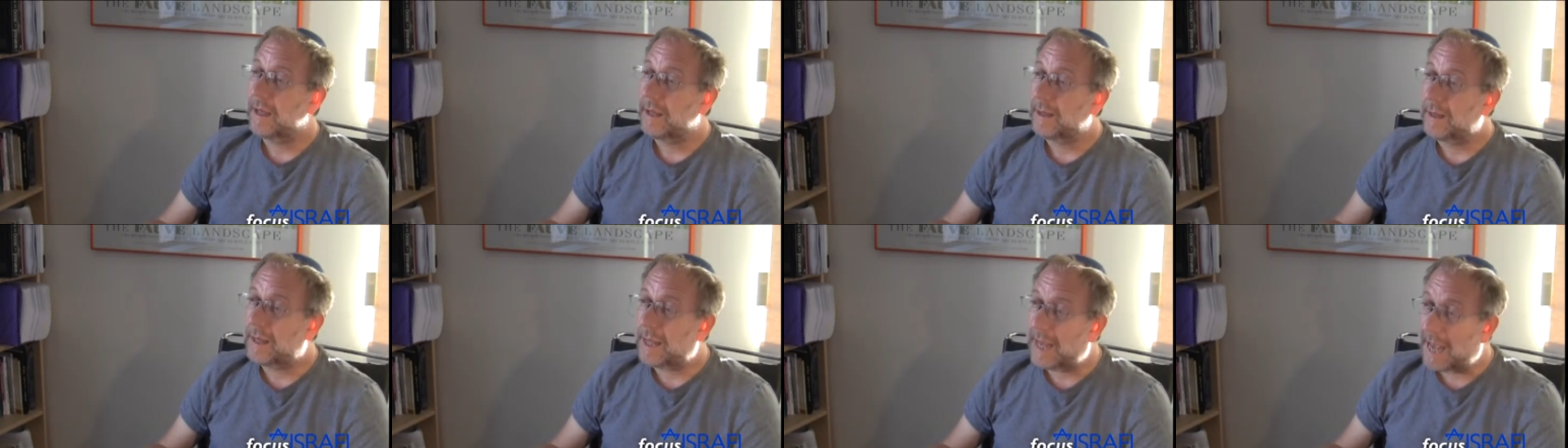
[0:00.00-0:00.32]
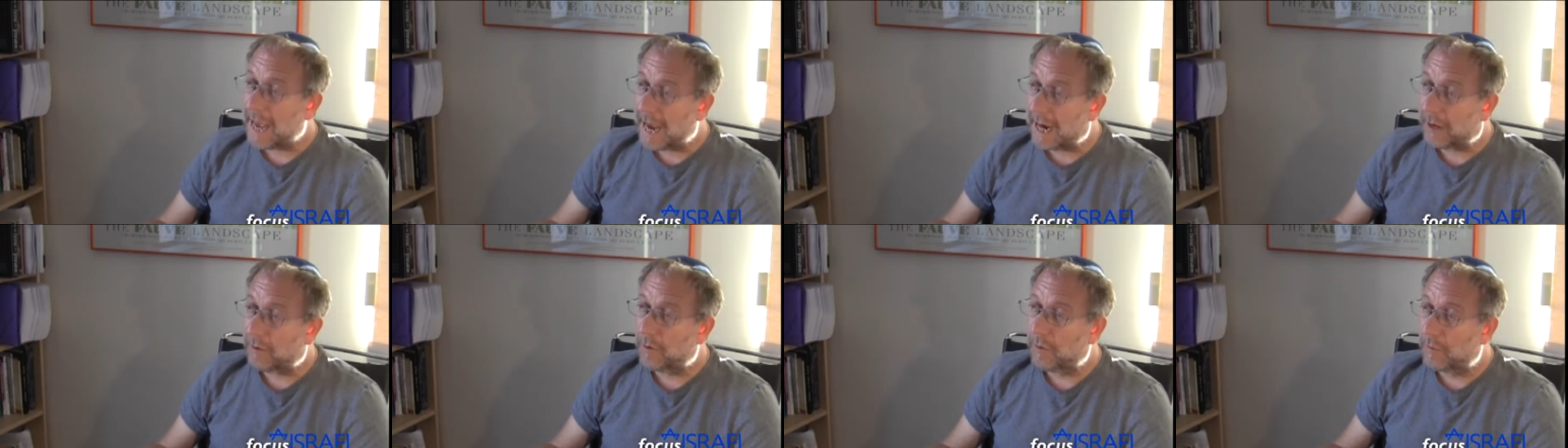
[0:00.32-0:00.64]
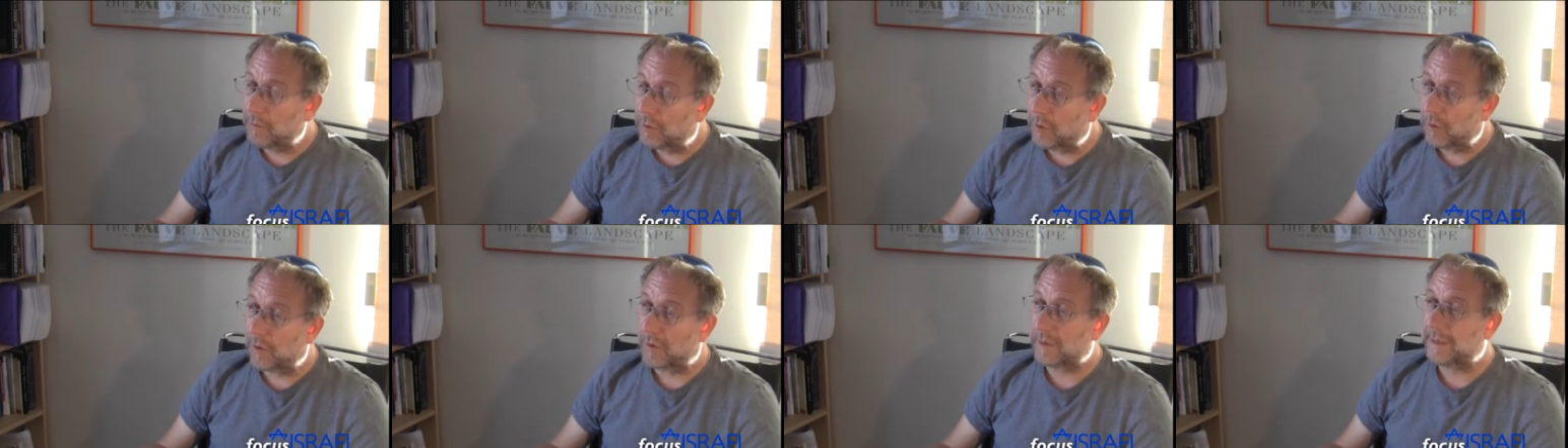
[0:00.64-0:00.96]
The
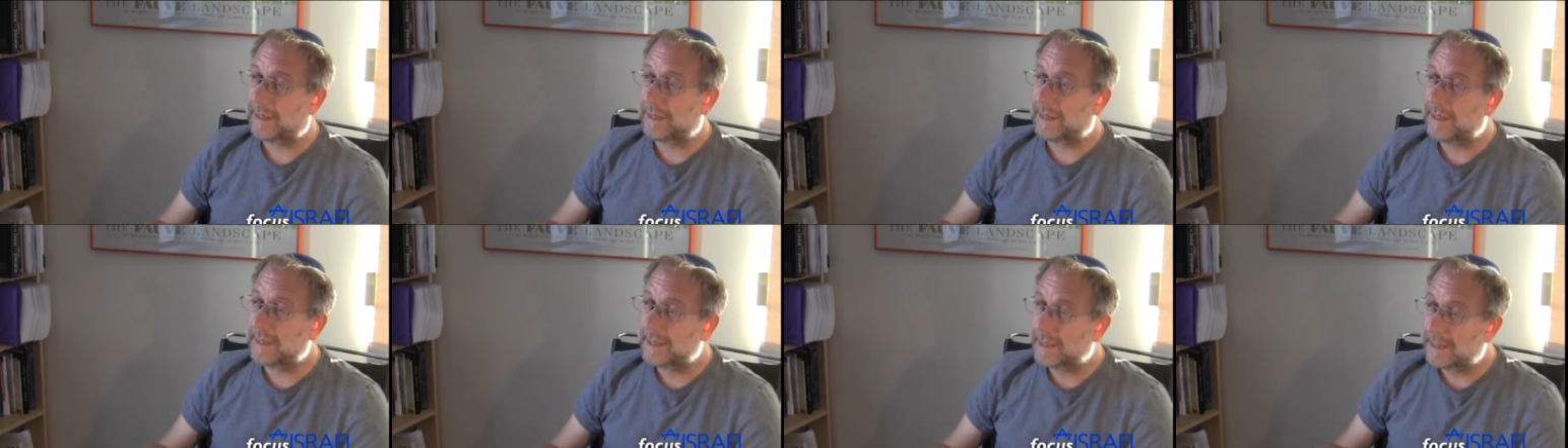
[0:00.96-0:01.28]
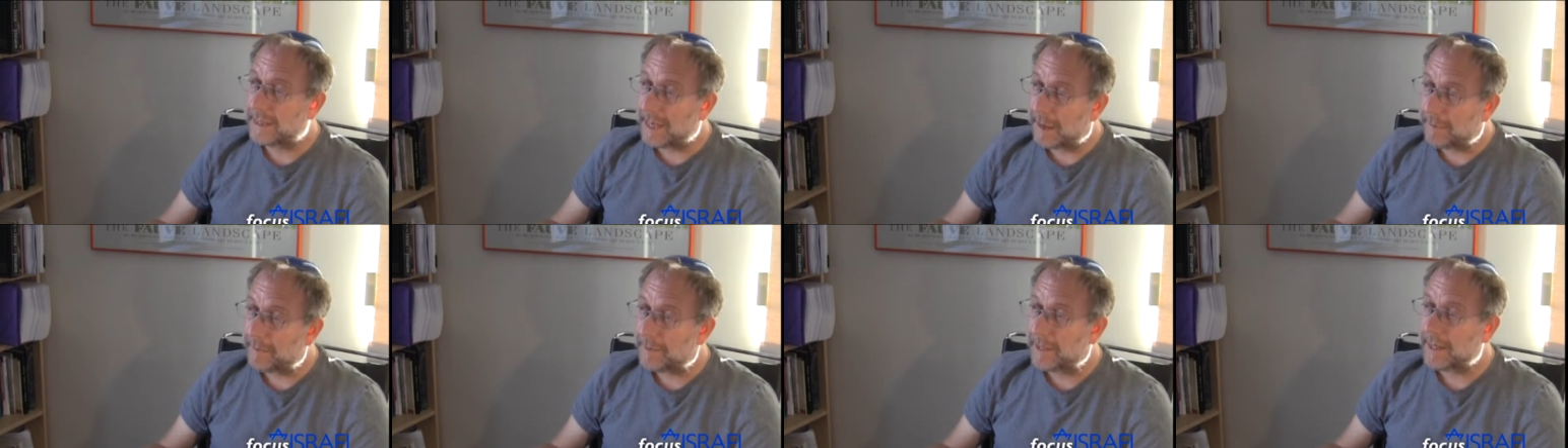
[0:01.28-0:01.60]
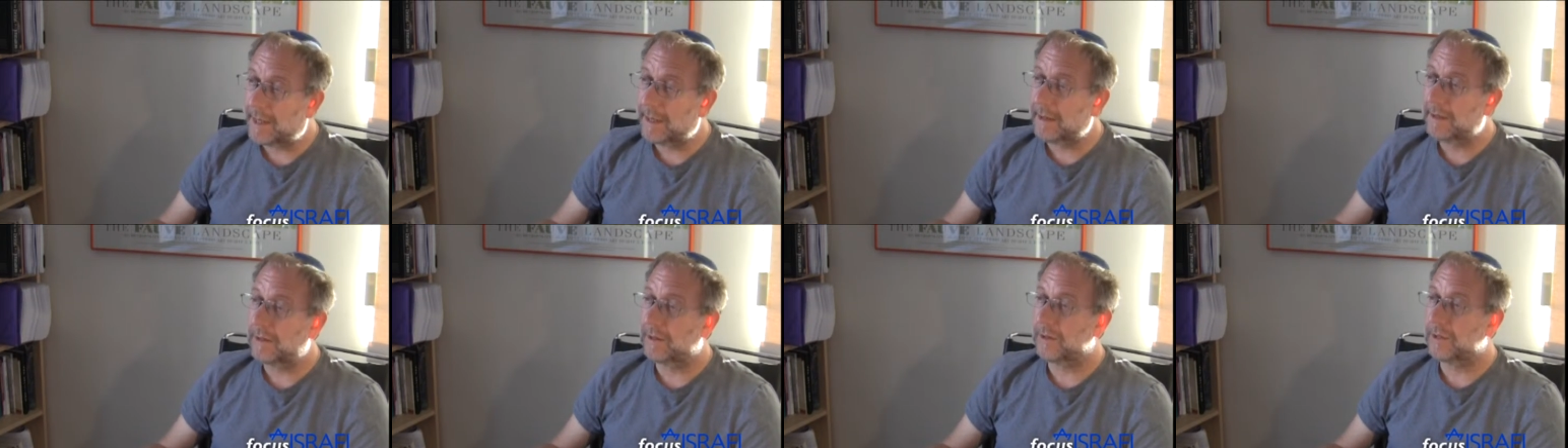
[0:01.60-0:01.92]
Arab world
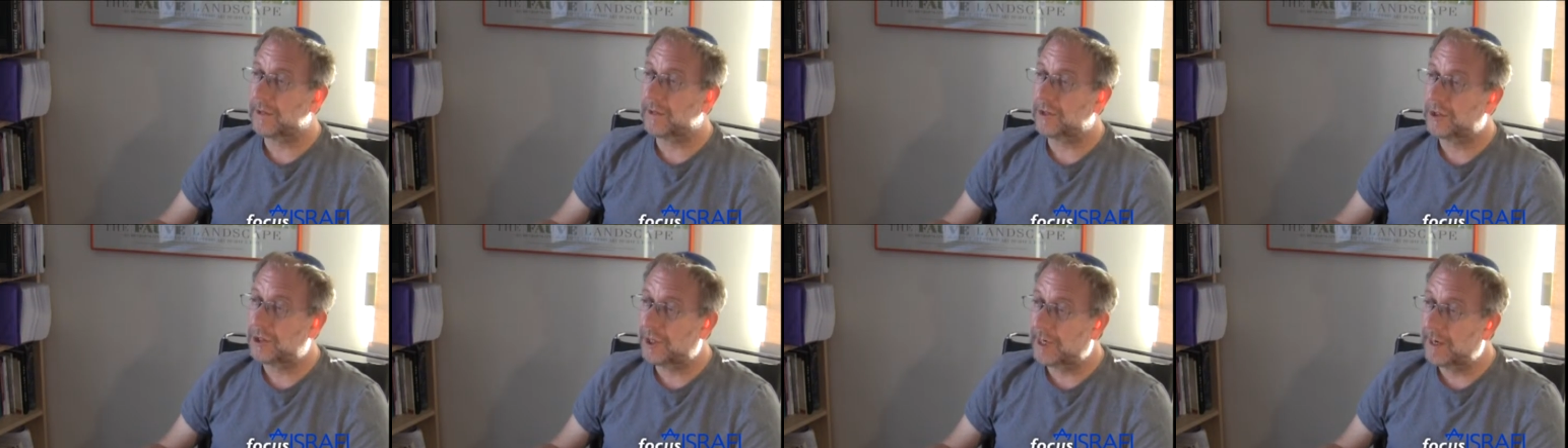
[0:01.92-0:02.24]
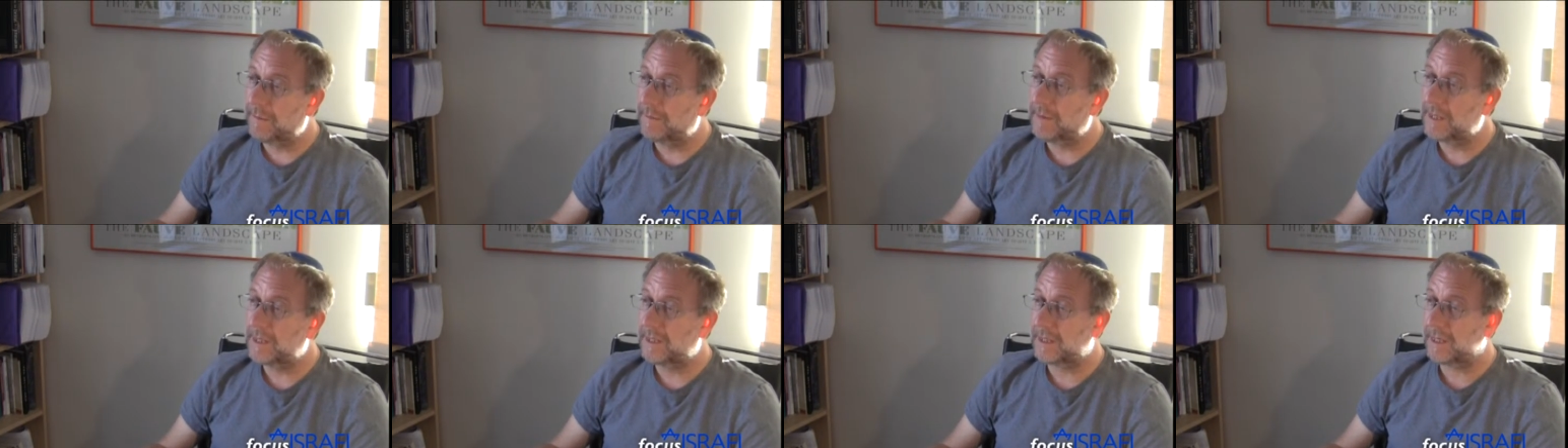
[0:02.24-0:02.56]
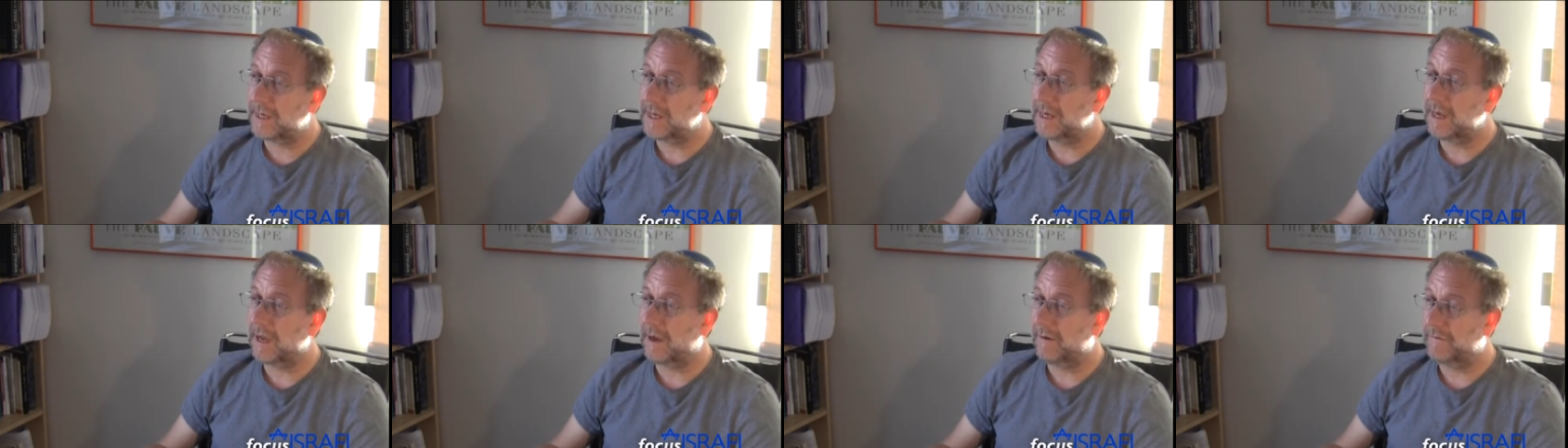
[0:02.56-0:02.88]
accepting the legitimacy